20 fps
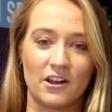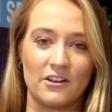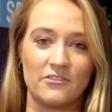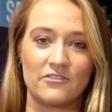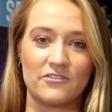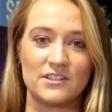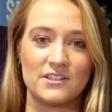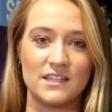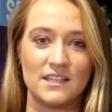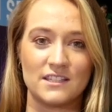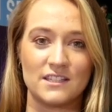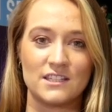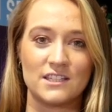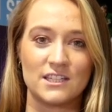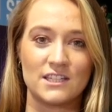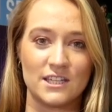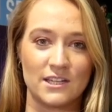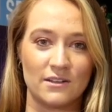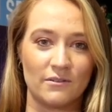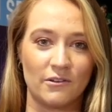for season
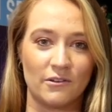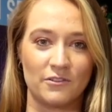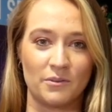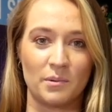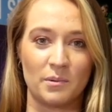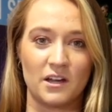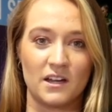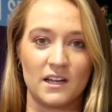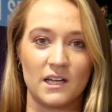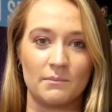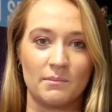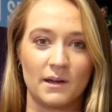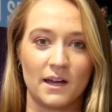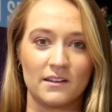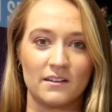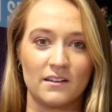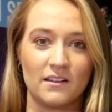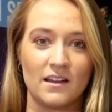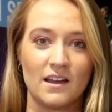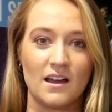2 of the Period
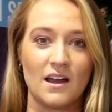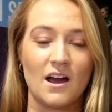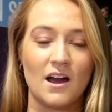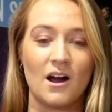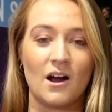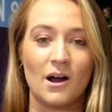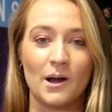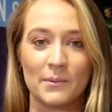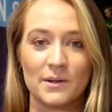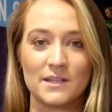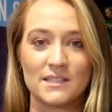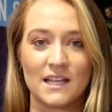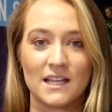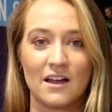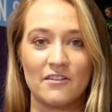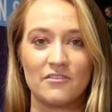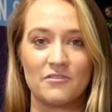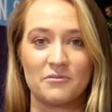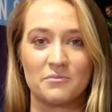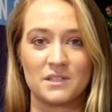Panel. I
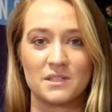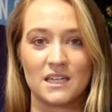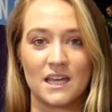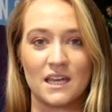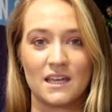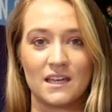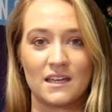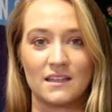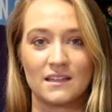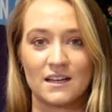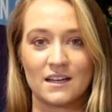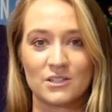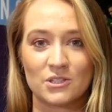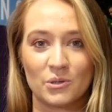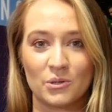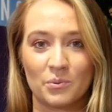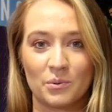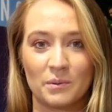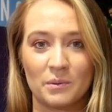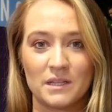myself have been taking their
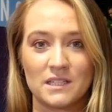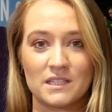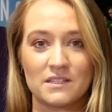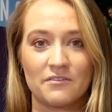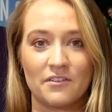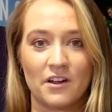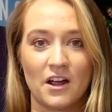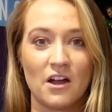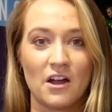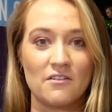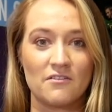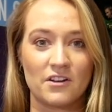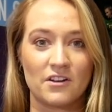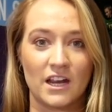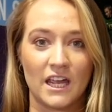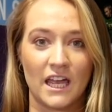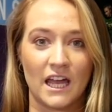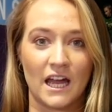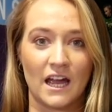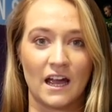supplements for over a
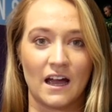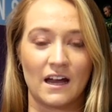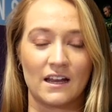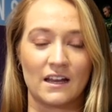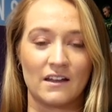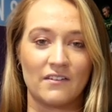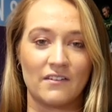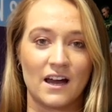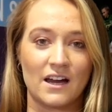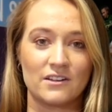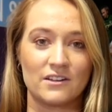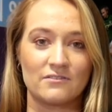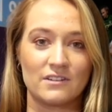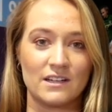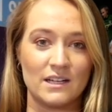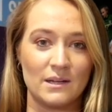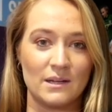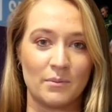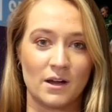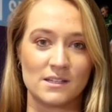year and have had a
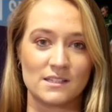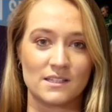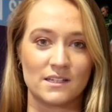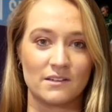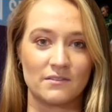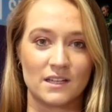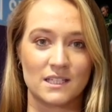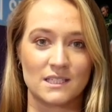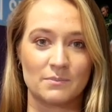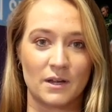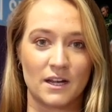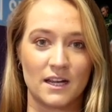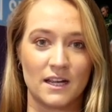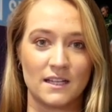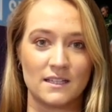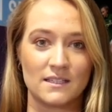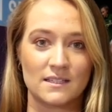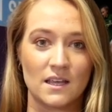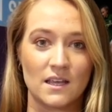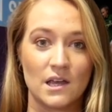really positive
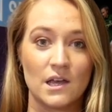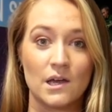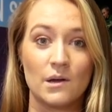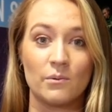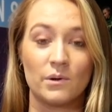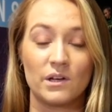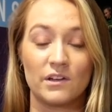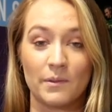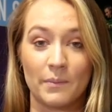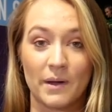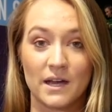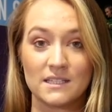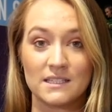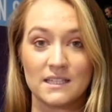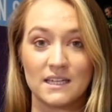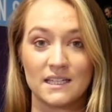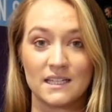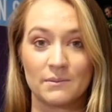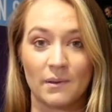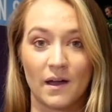experience. One of the best
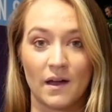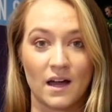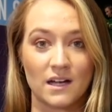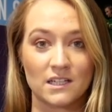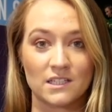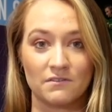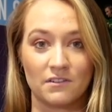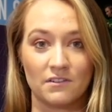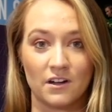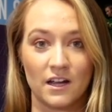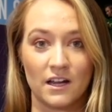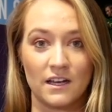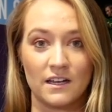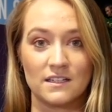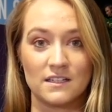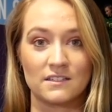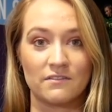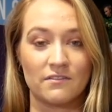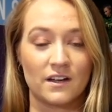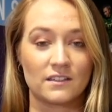things about Active Iron is
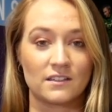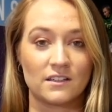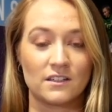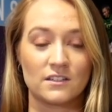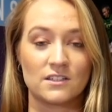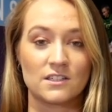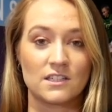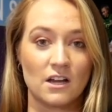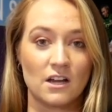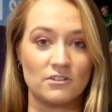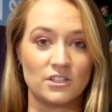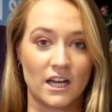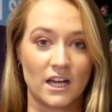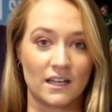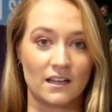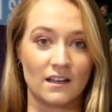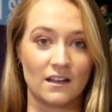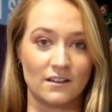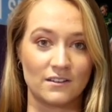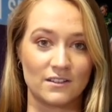the fact that it's so
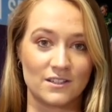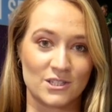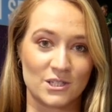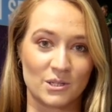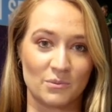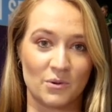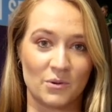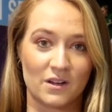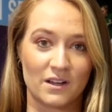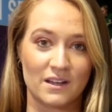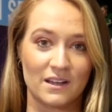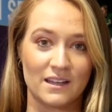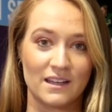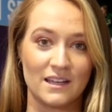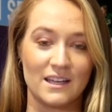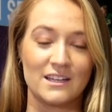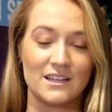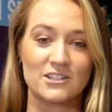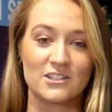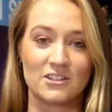gentle on the stomach.
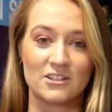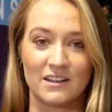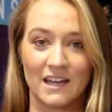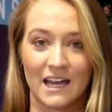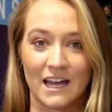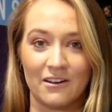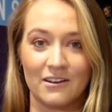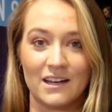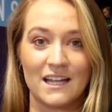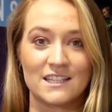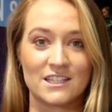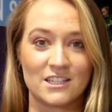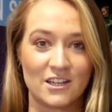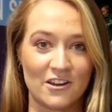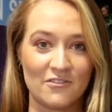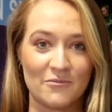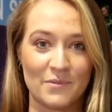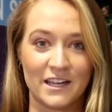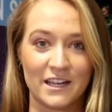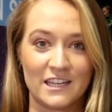So now let's
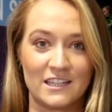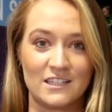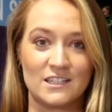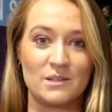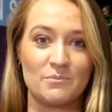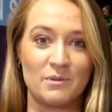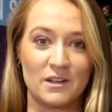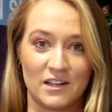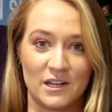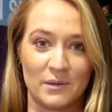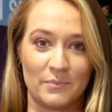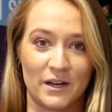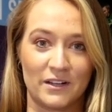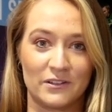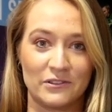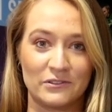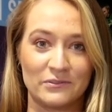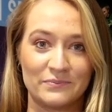dive back into the Period Panel.